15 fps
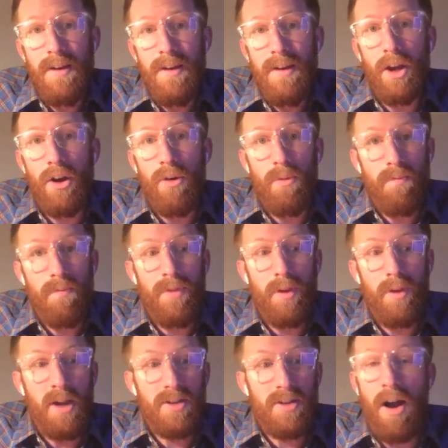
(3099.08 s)
the
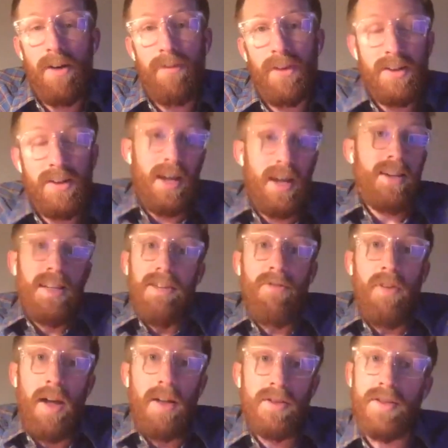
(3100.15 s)
best offense and
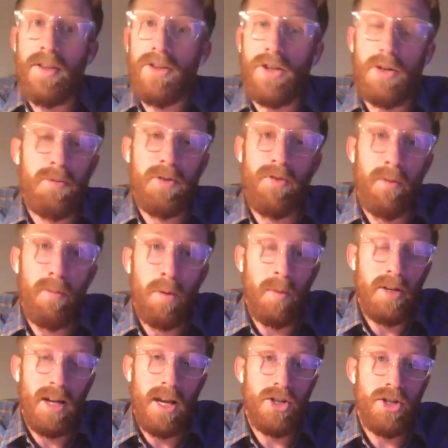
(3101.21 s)
defense in terms of
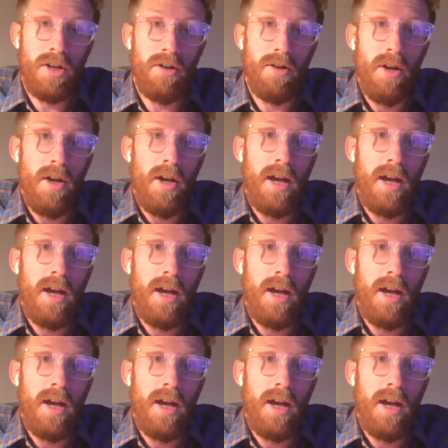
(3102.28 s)
implementation